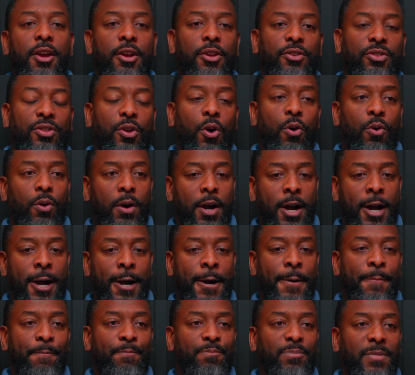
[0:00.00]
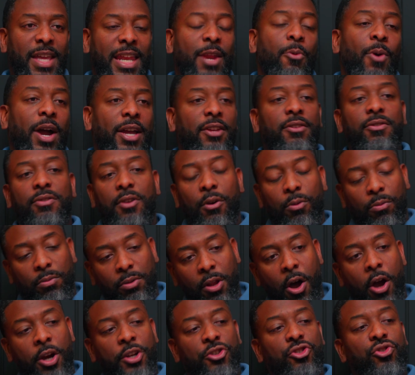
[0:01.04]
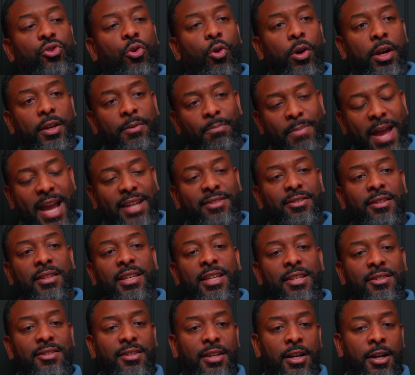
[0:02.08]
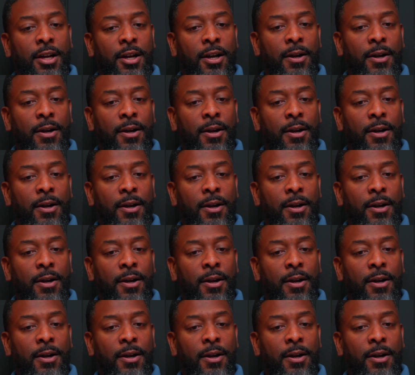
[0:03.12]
So anyway, so long and short, back to this,